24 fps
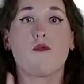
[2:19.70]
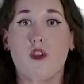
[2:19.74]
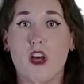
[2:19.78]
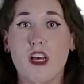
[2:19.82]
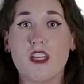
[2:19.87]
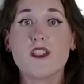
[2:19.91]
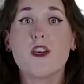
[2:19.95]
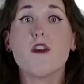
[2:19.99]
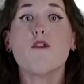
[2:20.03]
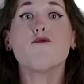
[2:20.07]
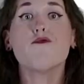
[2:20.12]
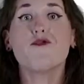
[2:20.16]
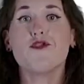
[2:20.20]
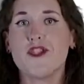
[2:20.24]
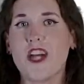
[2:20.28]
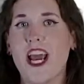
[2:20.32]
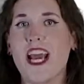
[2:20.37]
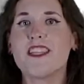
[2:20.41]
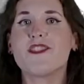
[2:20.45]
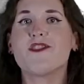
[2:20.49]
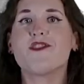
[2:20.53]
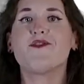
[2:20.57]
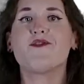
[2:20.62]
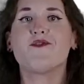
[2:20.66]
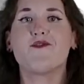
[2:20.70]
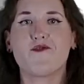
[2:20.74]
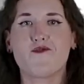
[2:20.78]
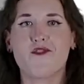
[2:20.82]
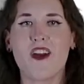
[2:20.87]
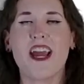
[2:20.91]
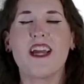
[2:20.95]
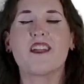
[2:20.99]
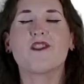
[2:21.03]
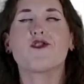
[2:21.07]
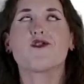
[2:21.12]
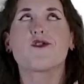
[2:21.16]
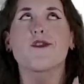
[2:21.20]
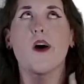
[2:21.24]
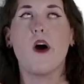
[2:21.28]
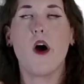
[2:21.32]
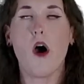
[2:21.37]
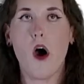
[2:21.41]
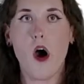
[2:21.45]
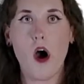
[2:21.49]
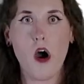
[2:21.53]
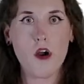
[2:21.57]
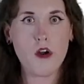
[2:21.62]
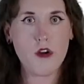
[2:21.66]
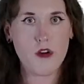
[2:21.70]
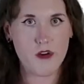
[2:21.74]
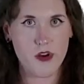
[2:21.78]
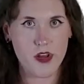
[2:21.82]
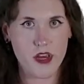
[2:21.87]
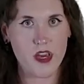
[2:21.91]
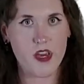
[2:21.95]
Lizzo chases trends hard